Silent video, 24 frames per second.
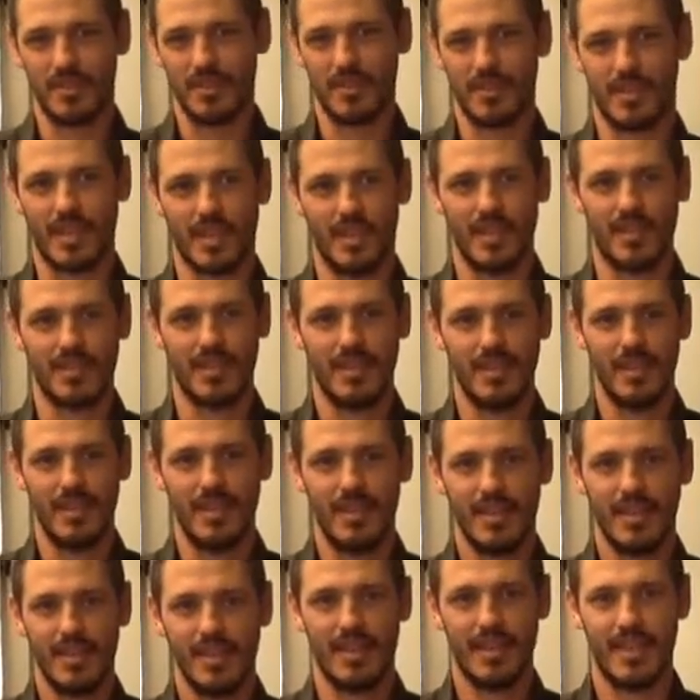So
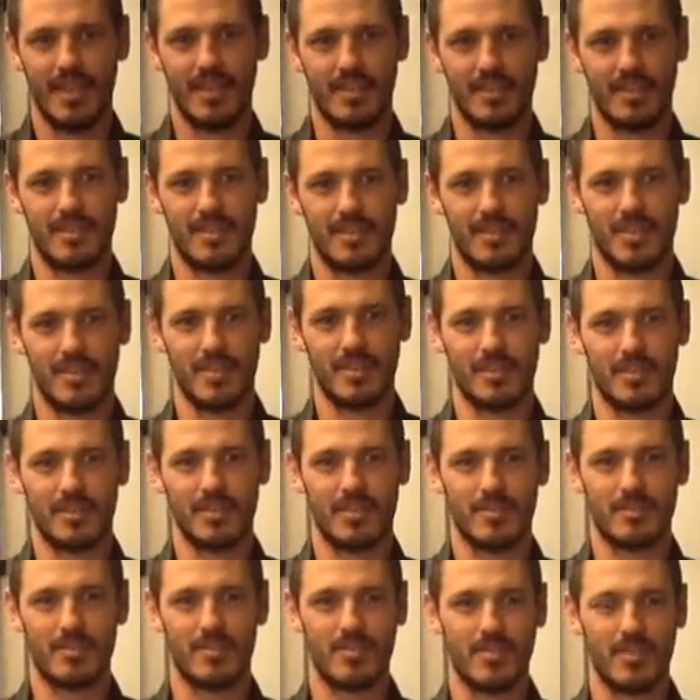as
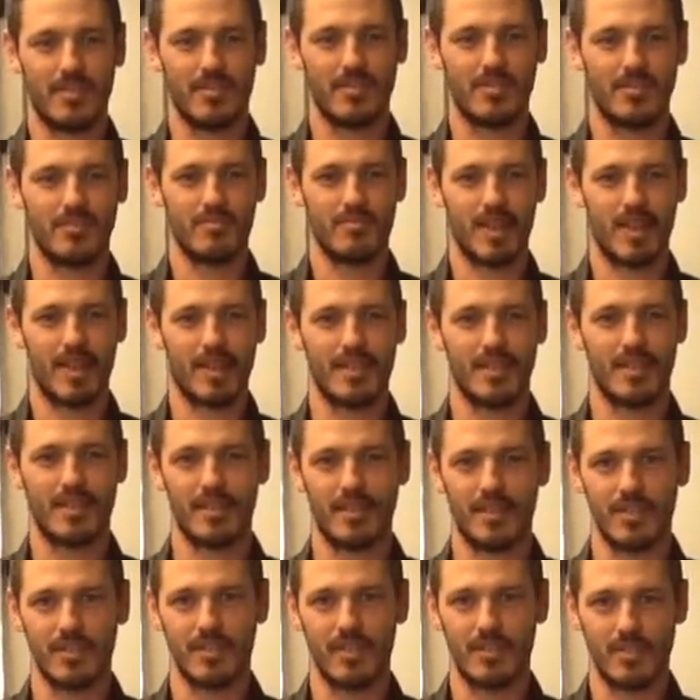cyclists, we're not running
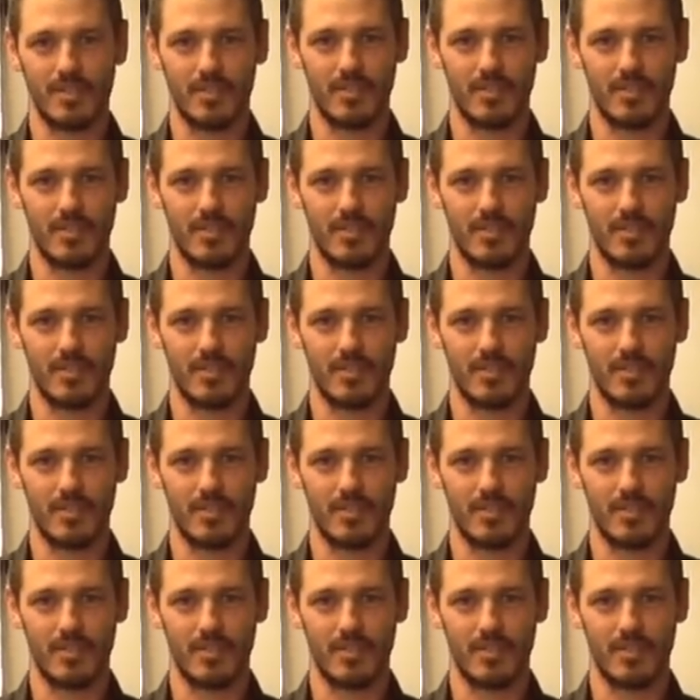conditioned,